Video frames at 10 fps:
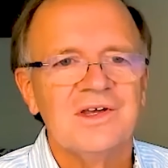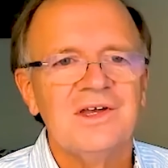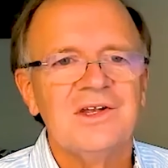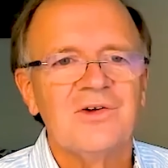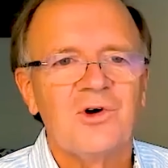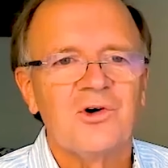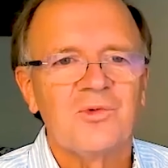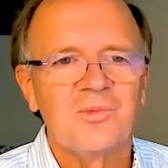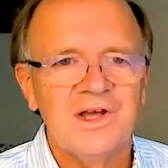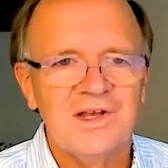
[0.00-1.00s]
in the
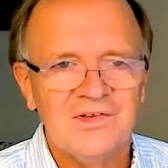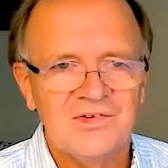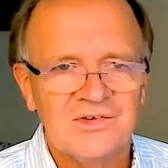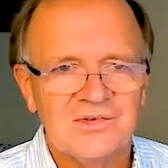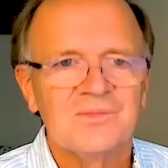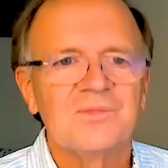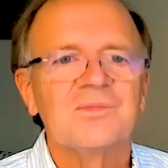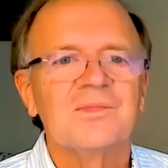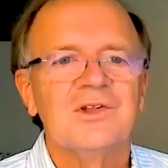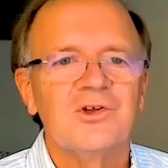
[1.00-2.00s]
wrong place
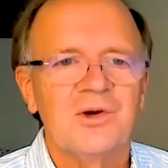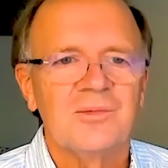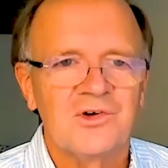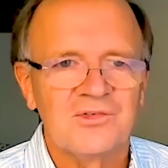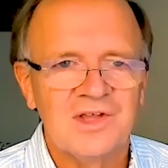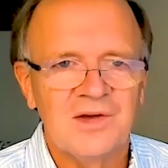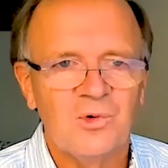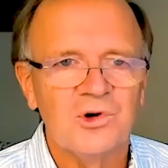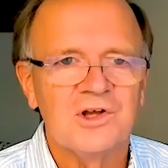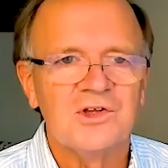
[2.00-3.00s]
in terms of their
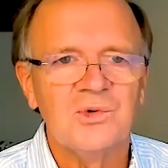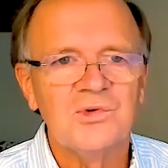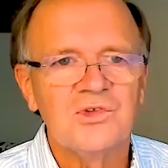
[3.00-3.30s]
water use.